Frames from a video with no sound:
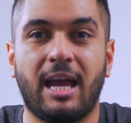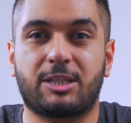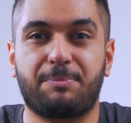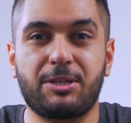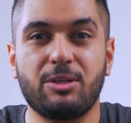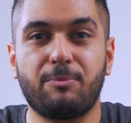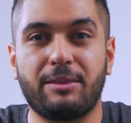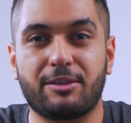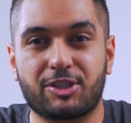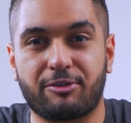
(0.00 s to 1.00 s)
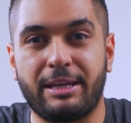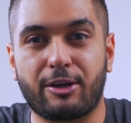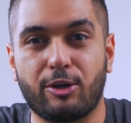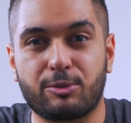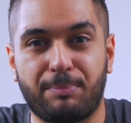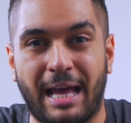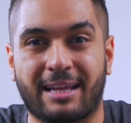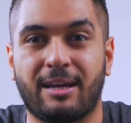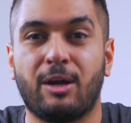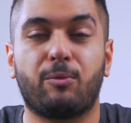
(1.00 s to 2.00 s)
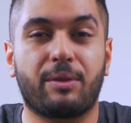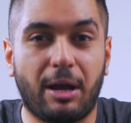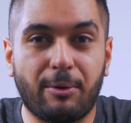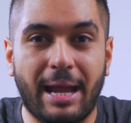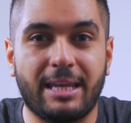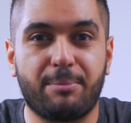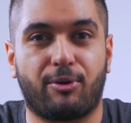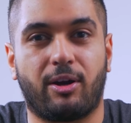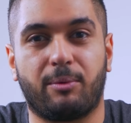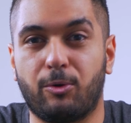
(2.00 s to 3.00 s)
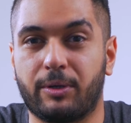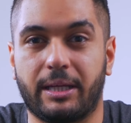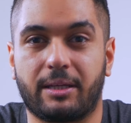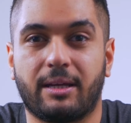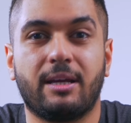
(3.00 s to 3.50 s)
especially when the screen goes black without any prior warning.